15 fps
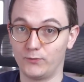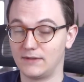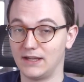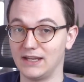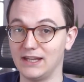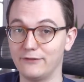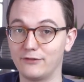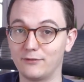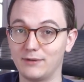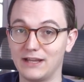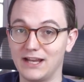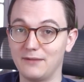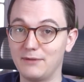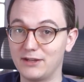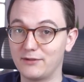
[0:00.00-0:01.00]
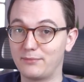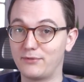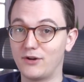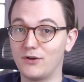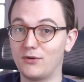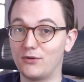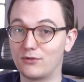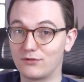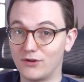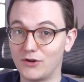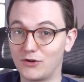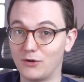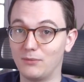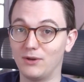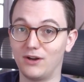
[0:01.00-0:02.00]
And even with Elementor Pro,
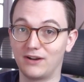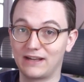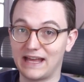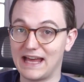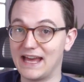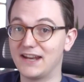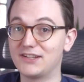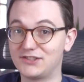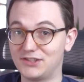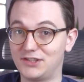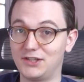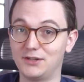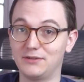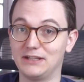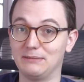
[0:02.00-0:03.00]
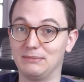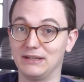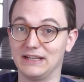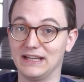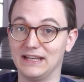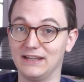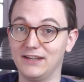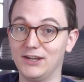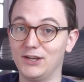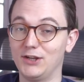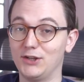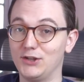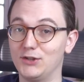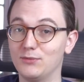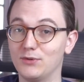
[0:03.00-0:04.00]
Crocoblock, and a security plugin,
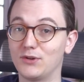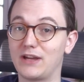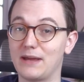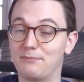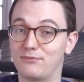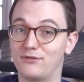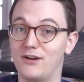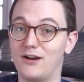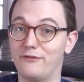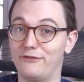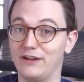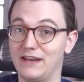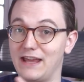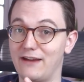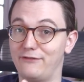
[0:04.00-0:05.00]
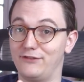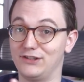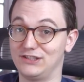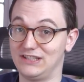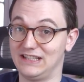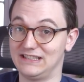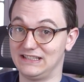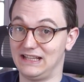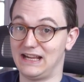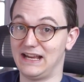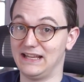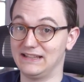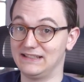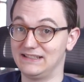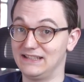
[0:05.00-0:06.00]
you will get profit after 6
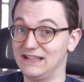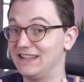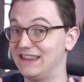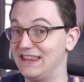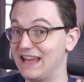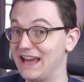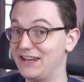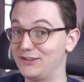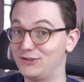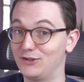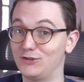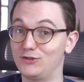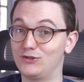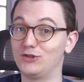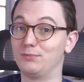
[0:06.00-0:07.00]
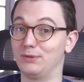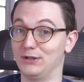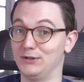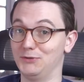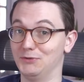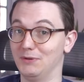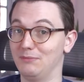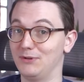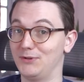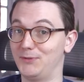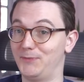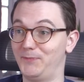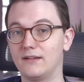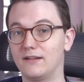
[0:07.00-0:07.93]
clients. That is super doable.